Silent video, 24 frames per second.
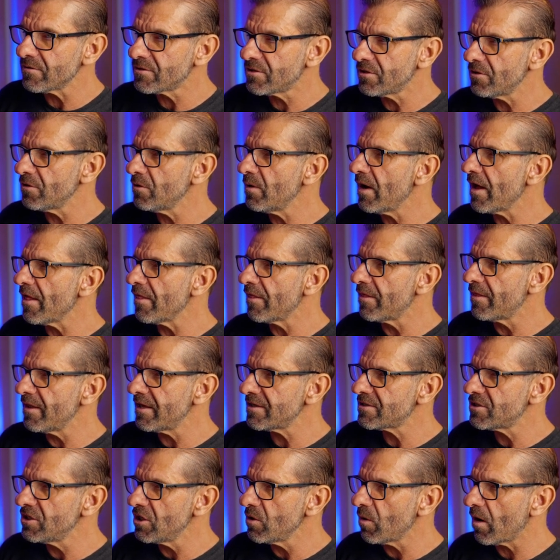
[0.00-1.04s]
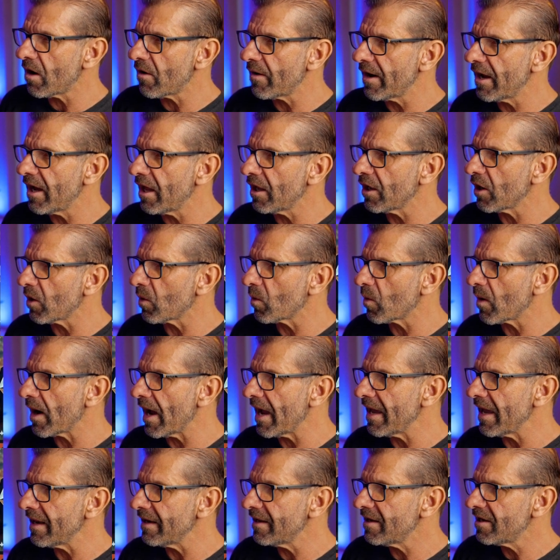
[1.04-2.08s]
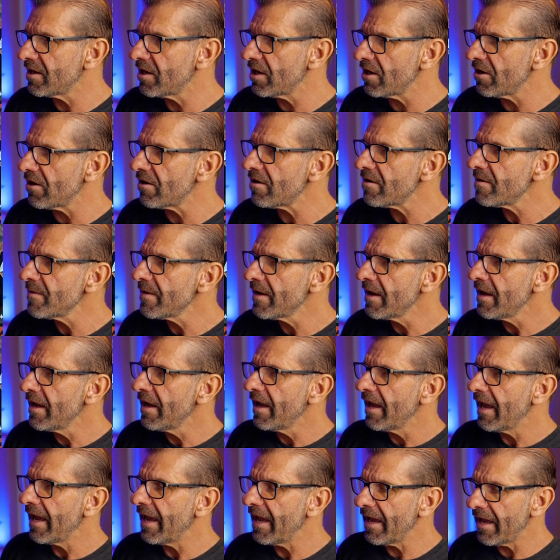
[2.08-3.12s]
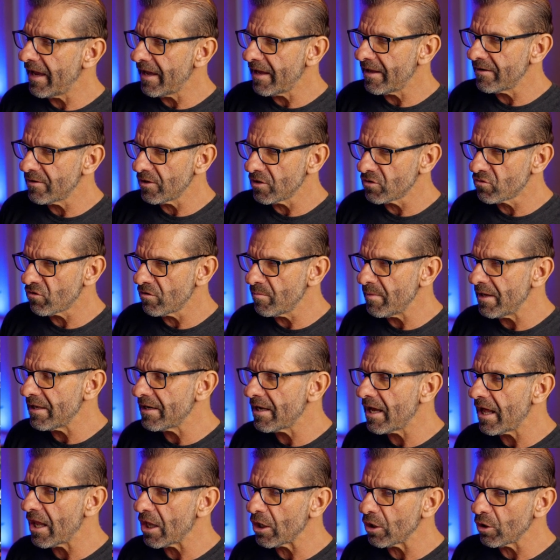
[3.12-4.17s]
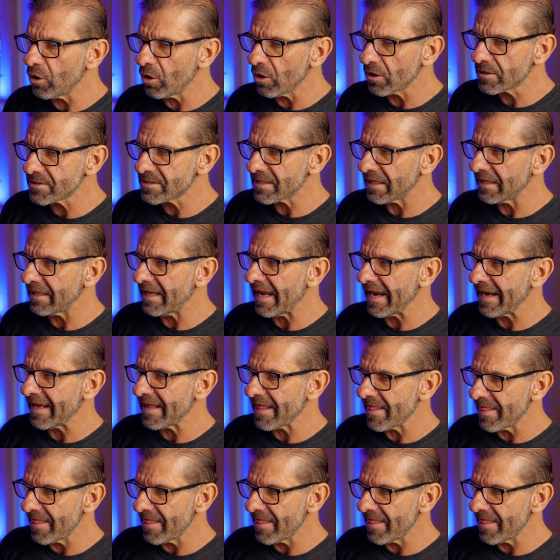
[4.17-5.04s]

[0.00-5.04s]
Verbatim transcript: you to this URL right here. And Dreamina looks like